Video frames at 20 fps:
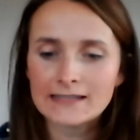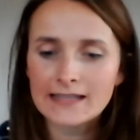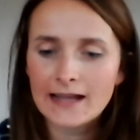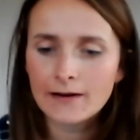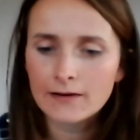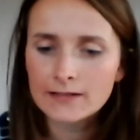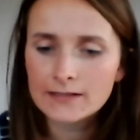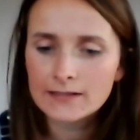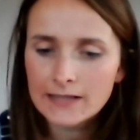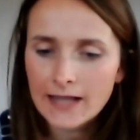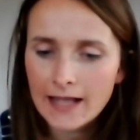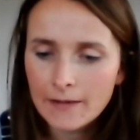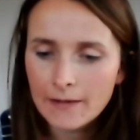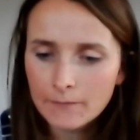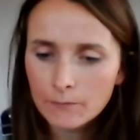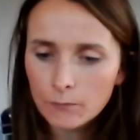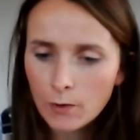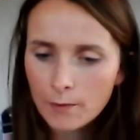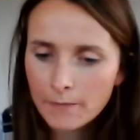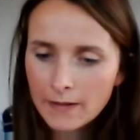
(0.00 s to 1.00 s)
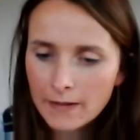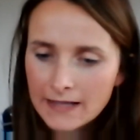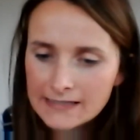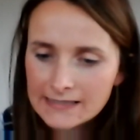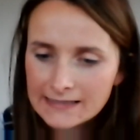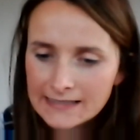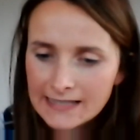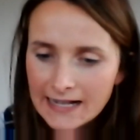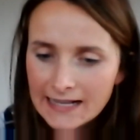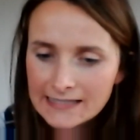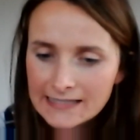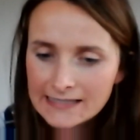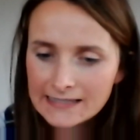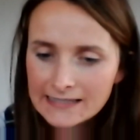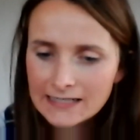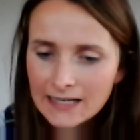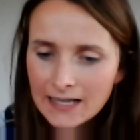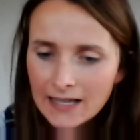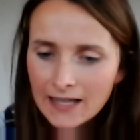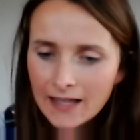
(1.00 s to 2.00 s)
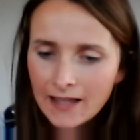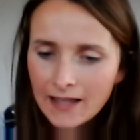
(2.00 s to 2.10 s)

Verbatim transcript: And um, one person's asked